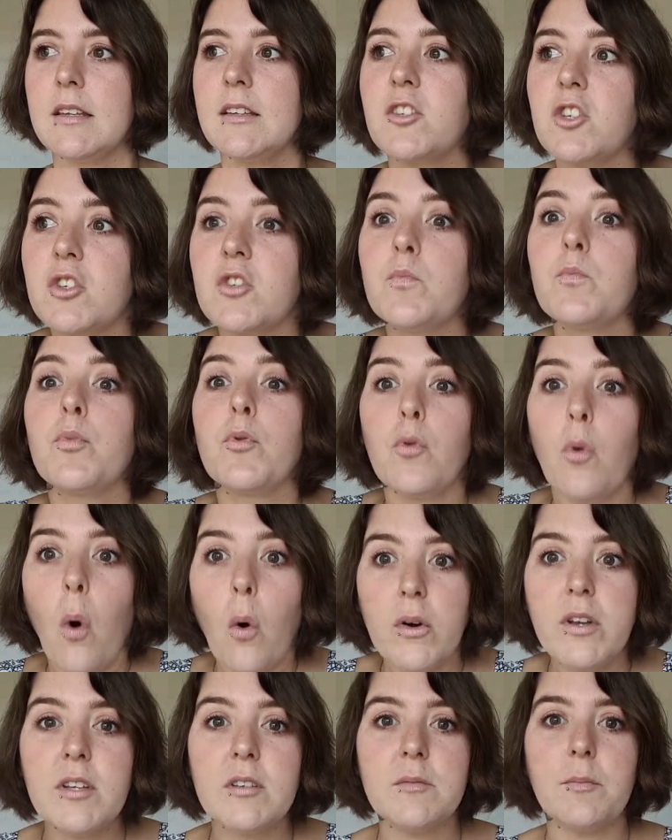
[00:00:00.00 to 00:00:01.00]
just
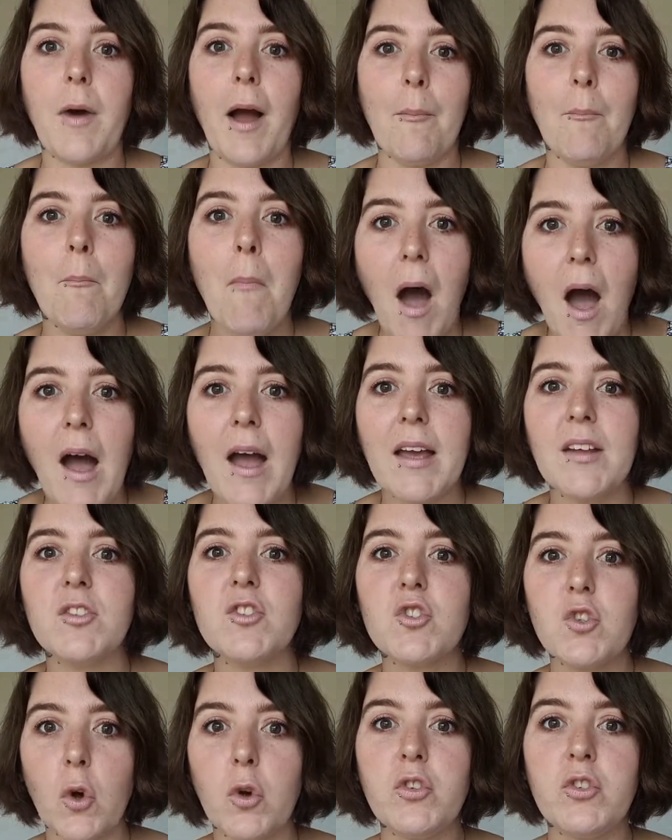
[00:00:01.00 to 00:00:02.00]
broadened my mind
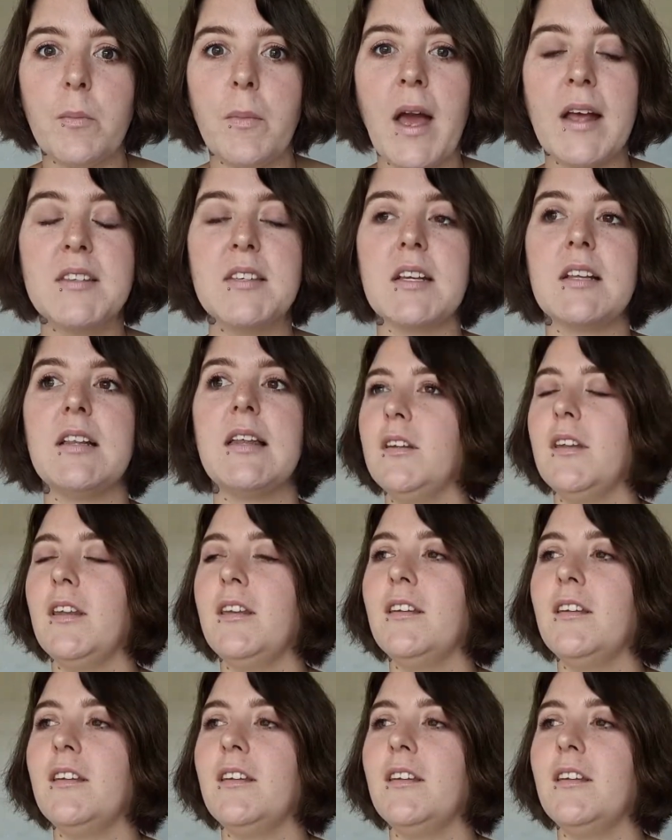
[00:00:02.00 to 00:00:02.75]
so dramatically.